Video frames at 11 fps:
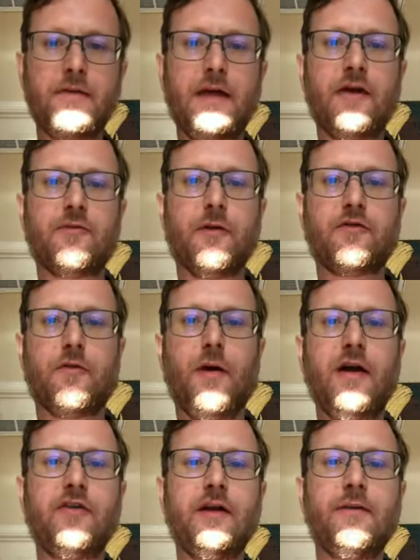Thanks so much for
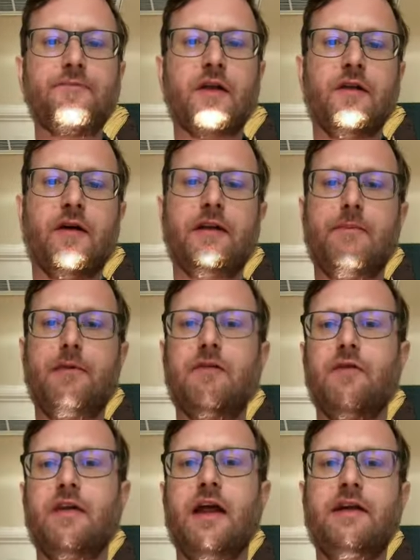watching. Look at that
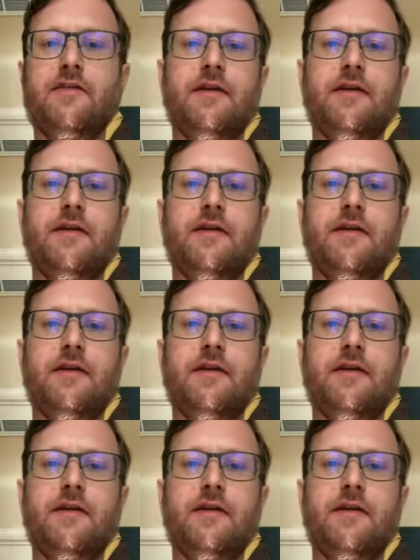beautiful lace.